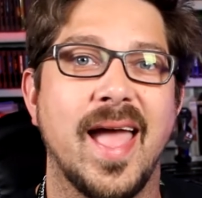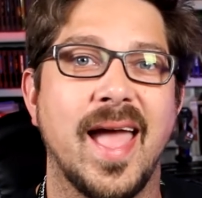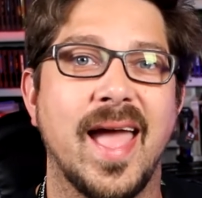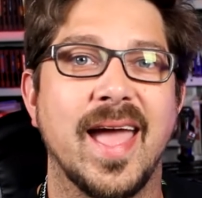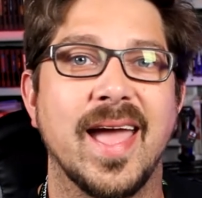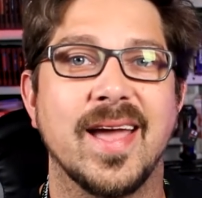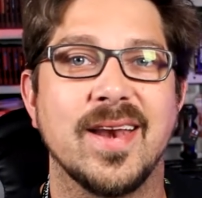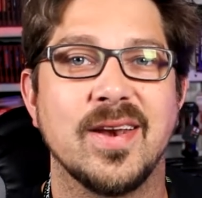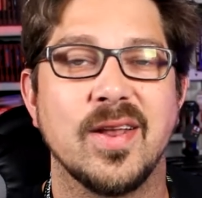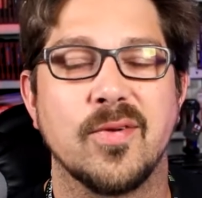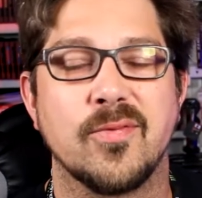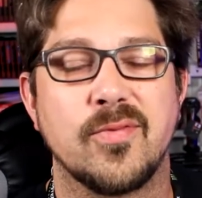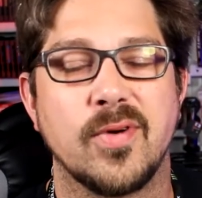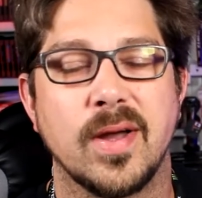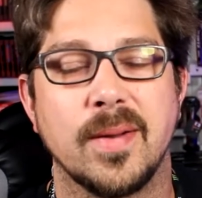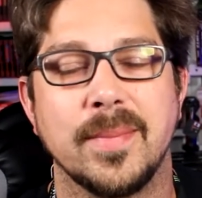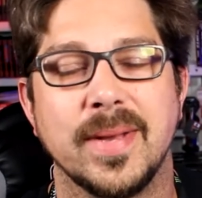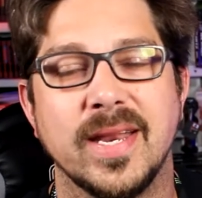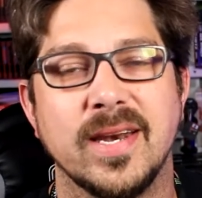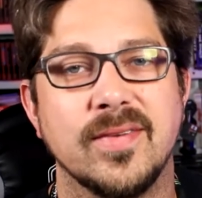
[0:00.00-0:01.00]
and
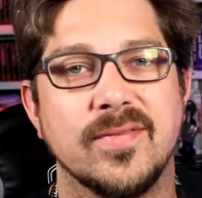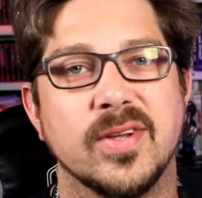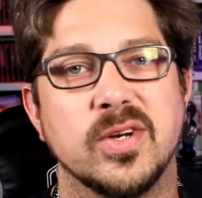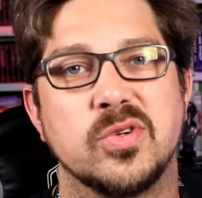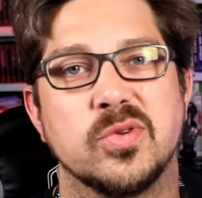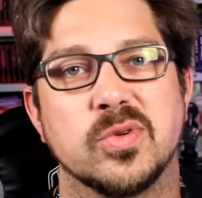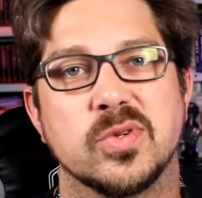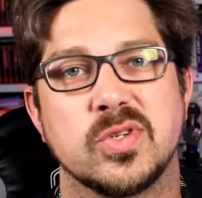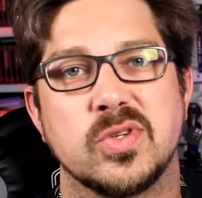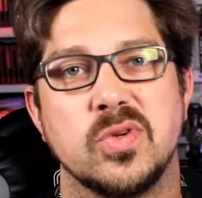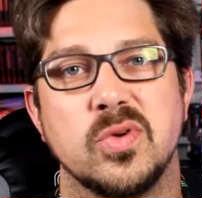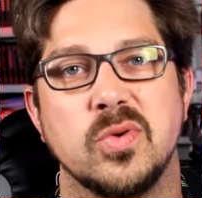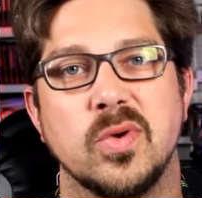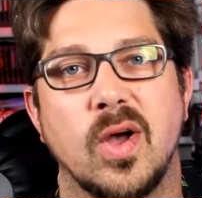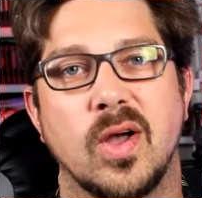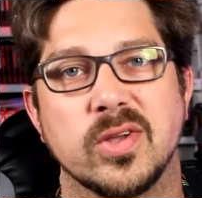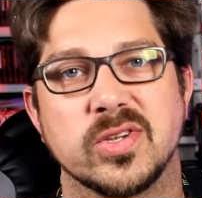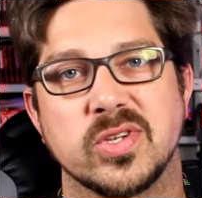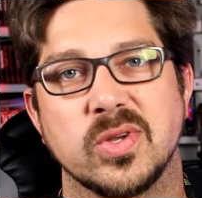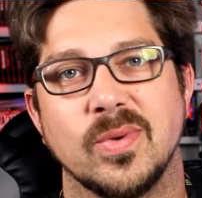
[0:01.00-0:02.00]
from individuals who
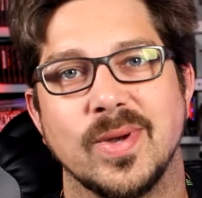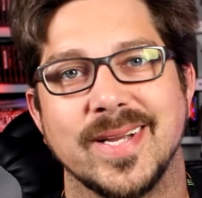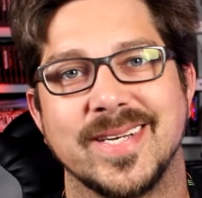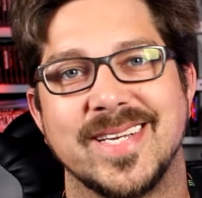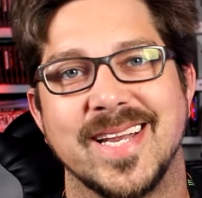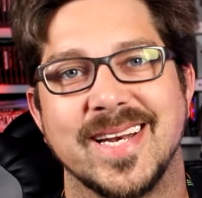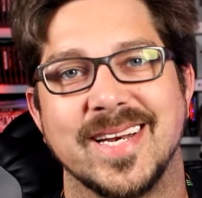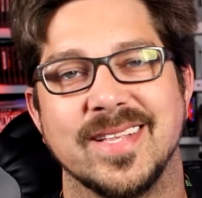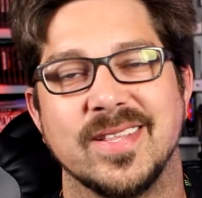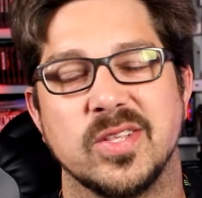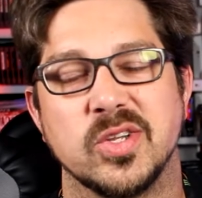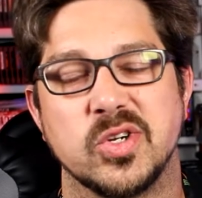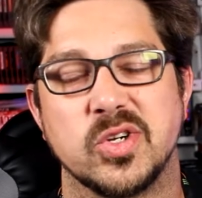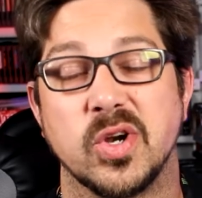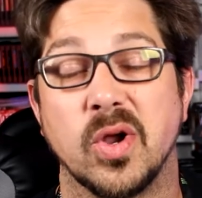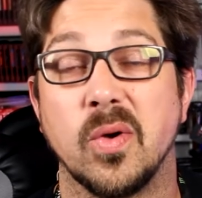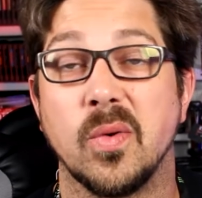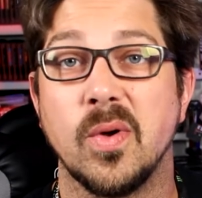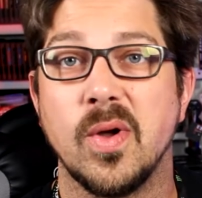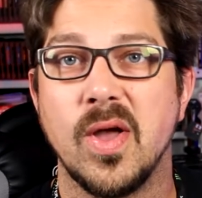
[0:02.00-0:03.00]
also attended the
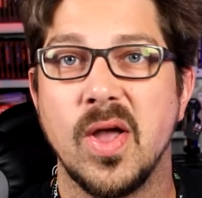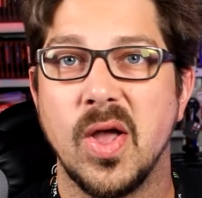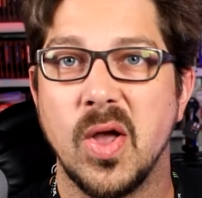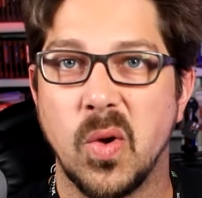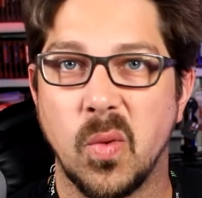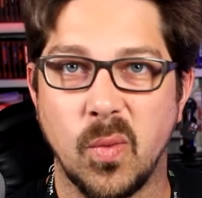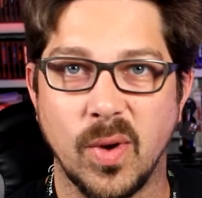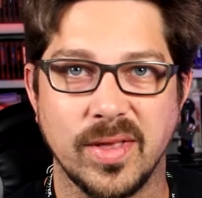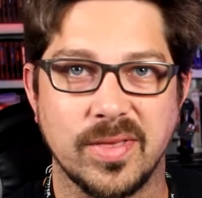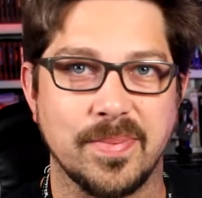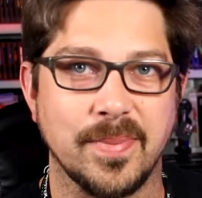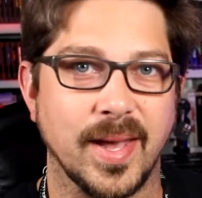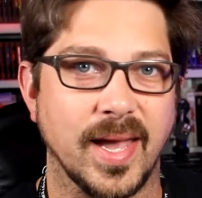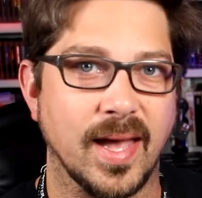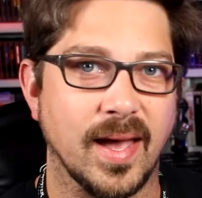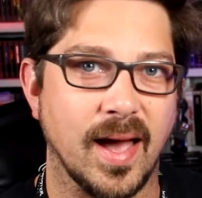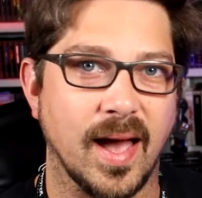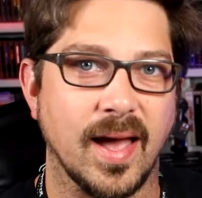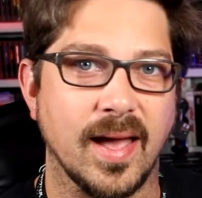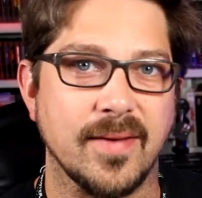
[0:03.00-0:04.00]
show with me.